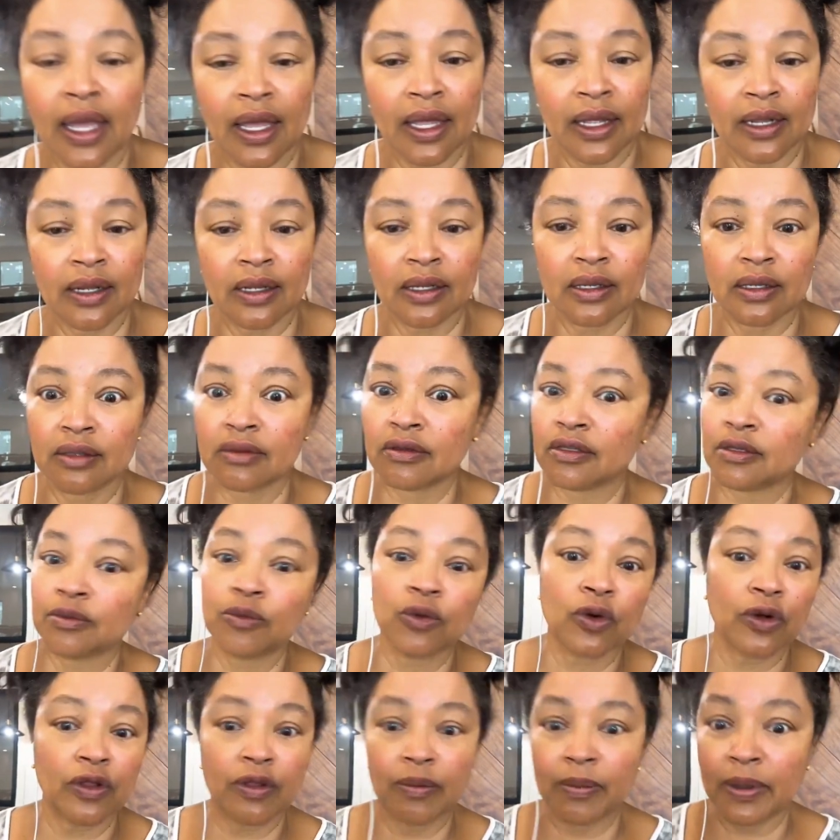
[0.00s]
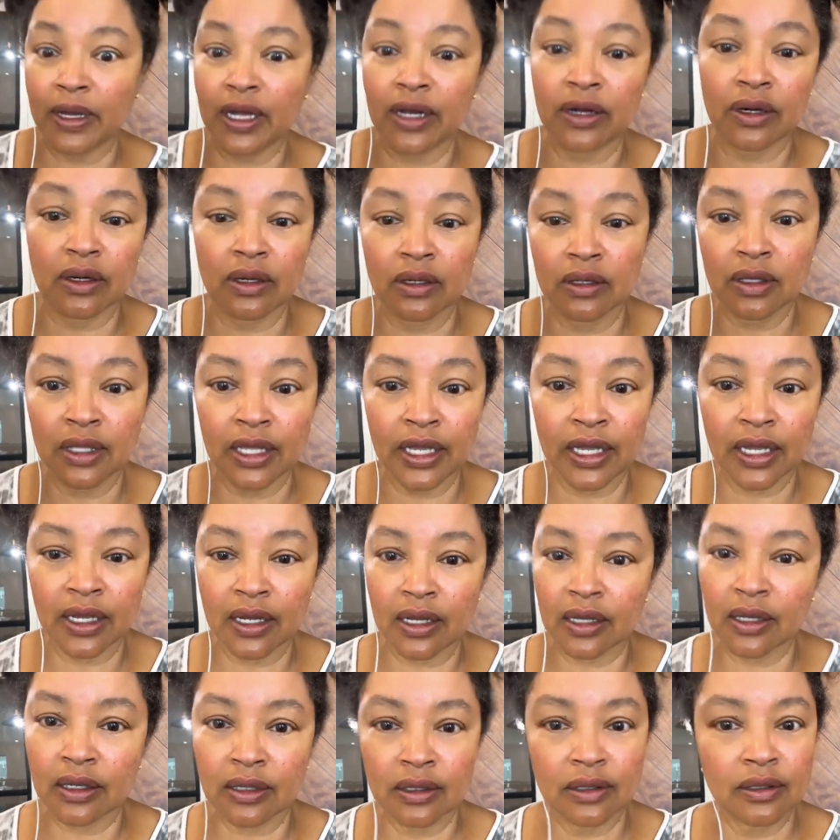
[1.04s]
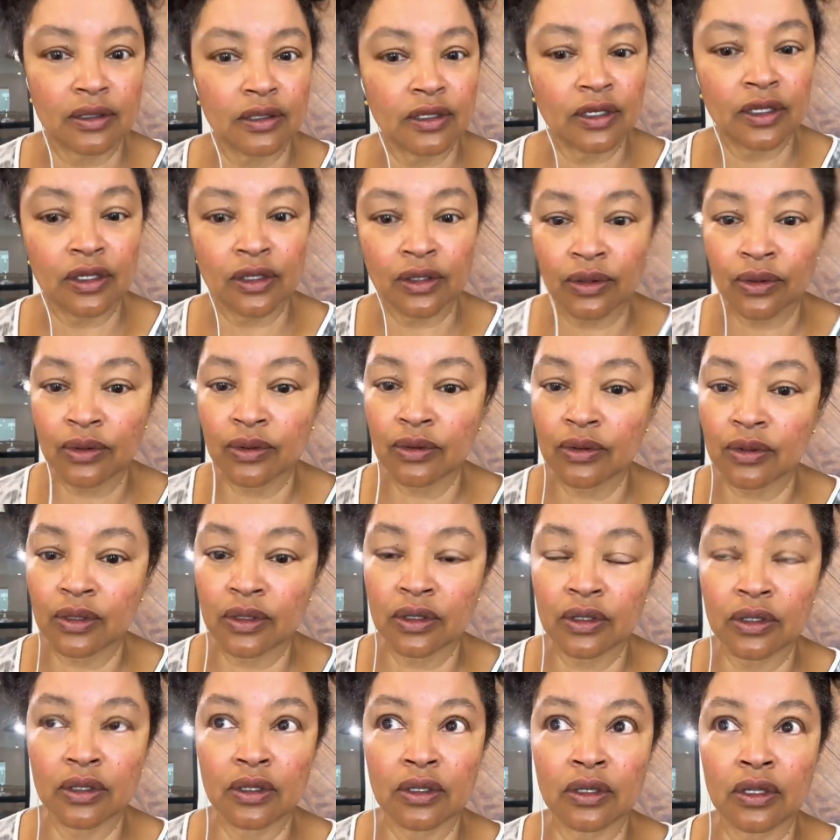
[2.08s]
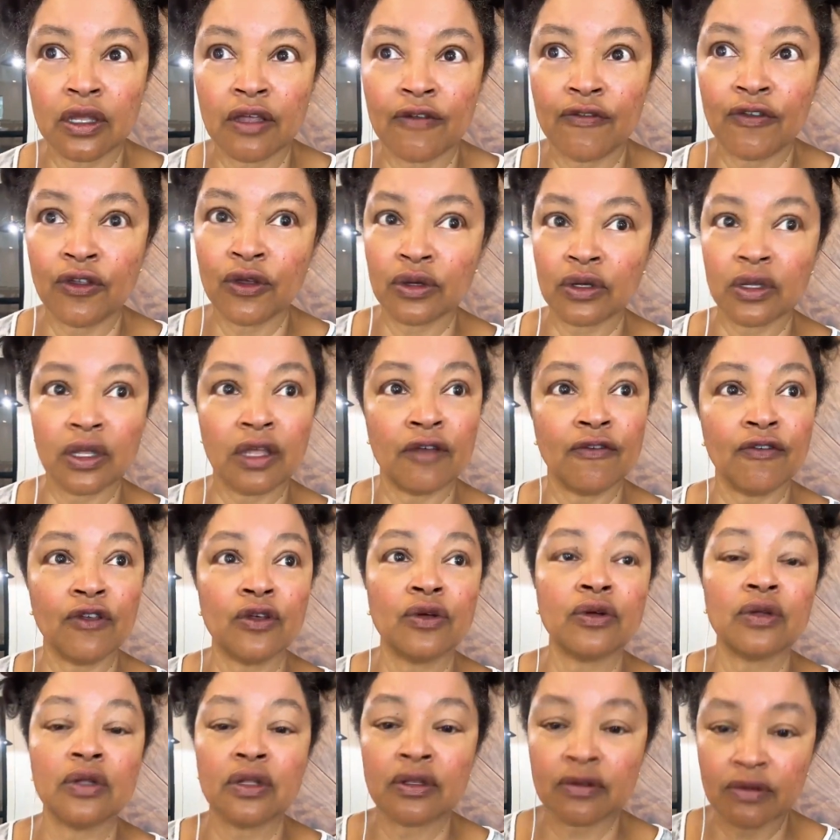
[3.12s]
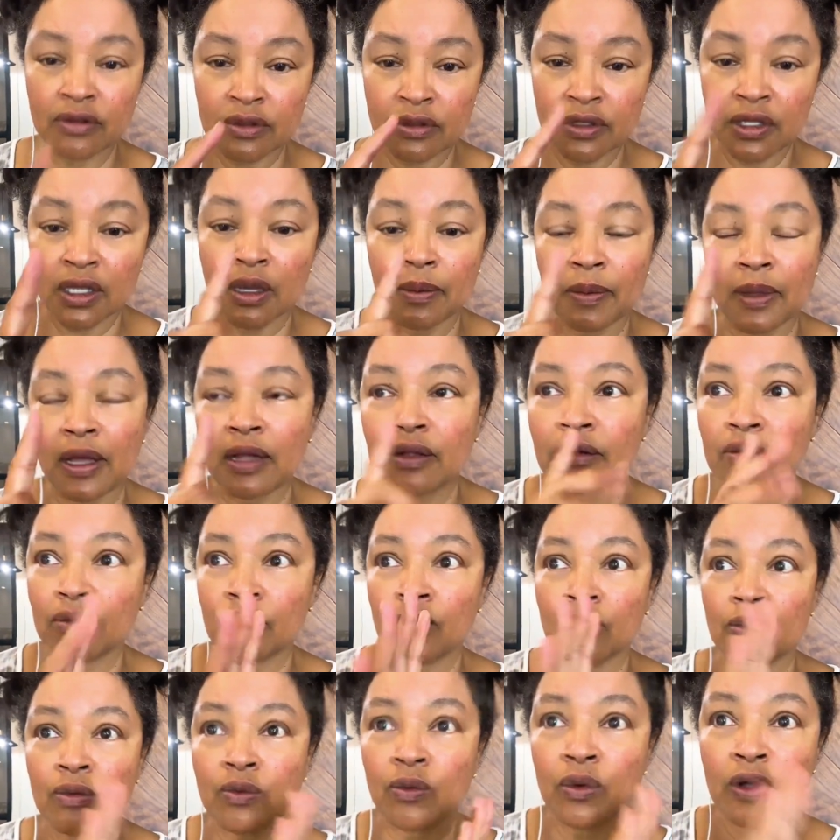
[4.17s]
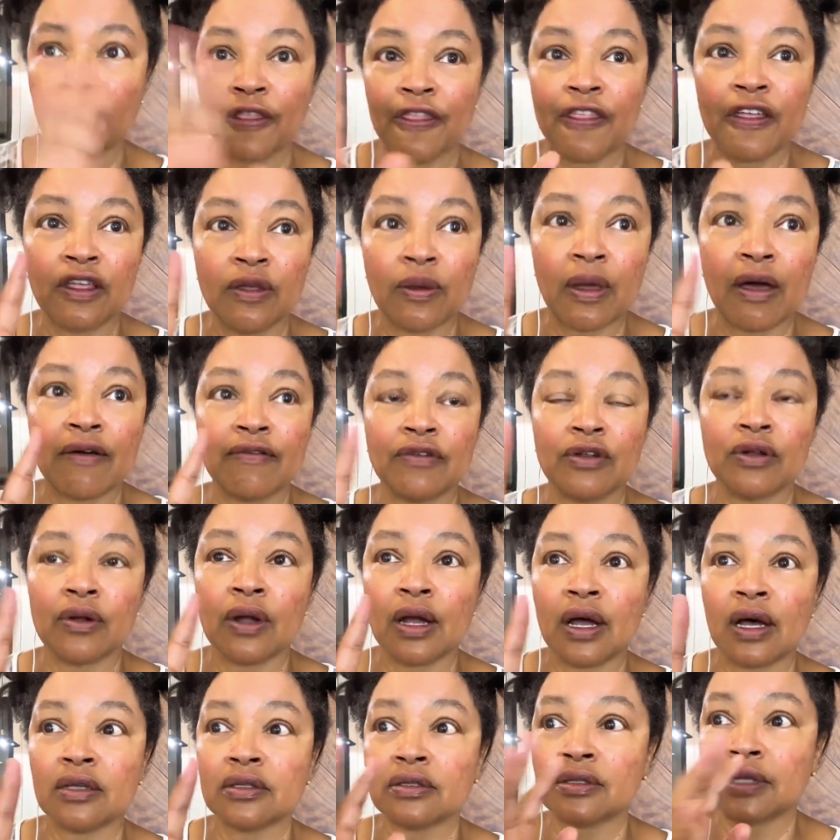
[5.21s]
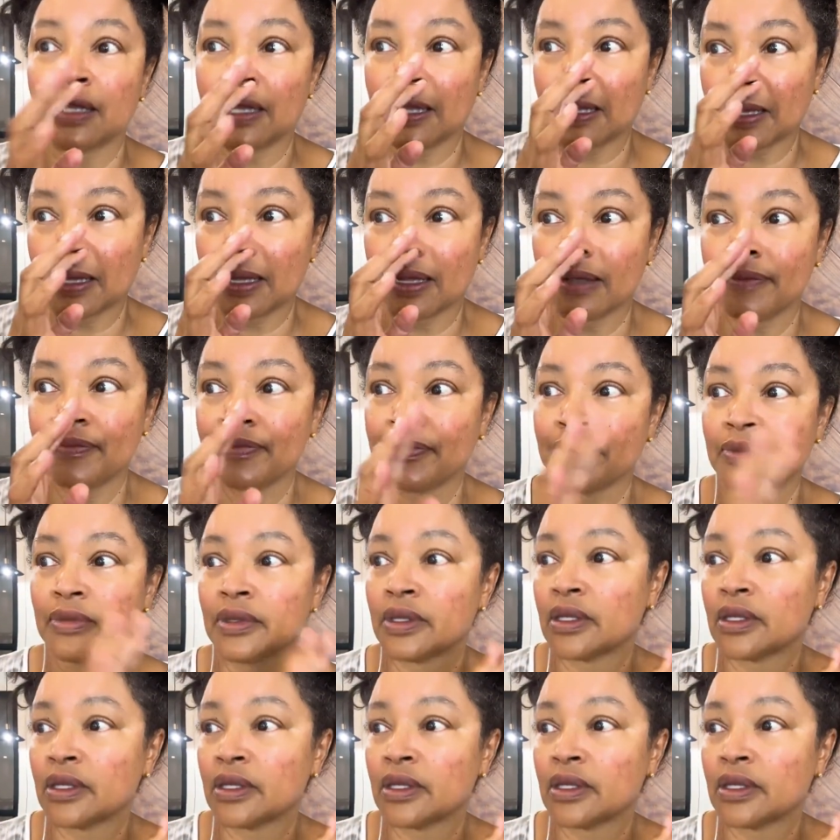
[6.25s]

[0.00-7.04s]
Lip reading: And the more the better. Like, if you think about one thing you have in your house, like